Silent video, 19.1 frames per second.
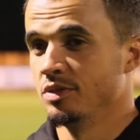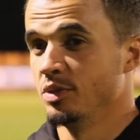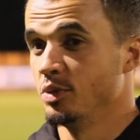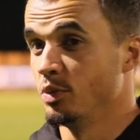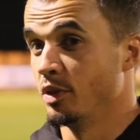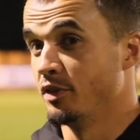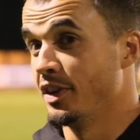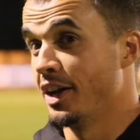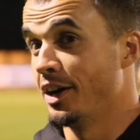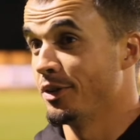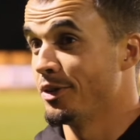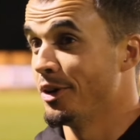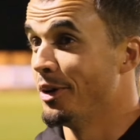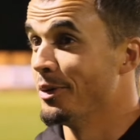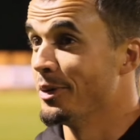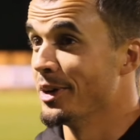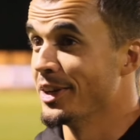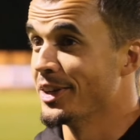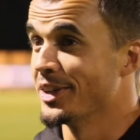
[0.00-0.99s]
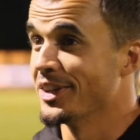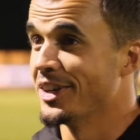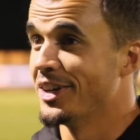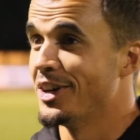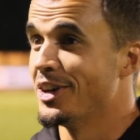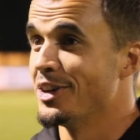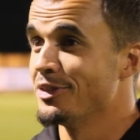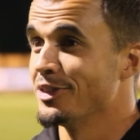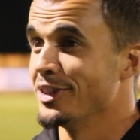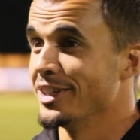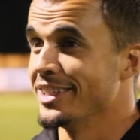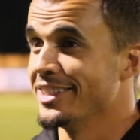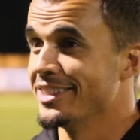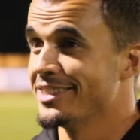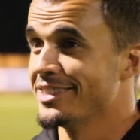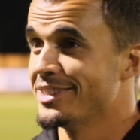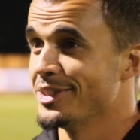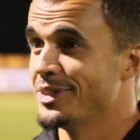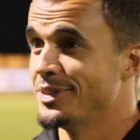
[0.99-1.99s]
We've now got a week and a half at
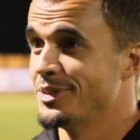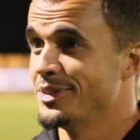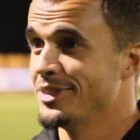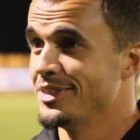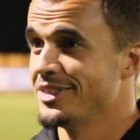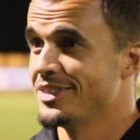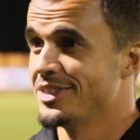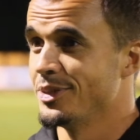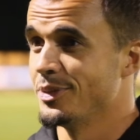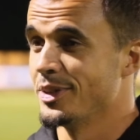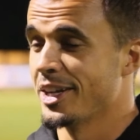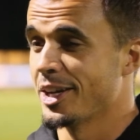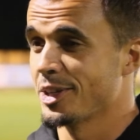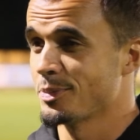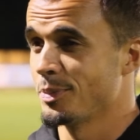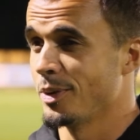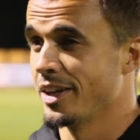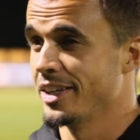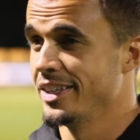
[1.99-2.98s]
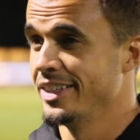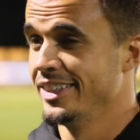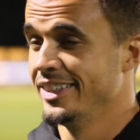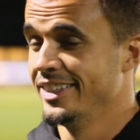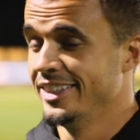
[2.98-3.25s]
least till we next play.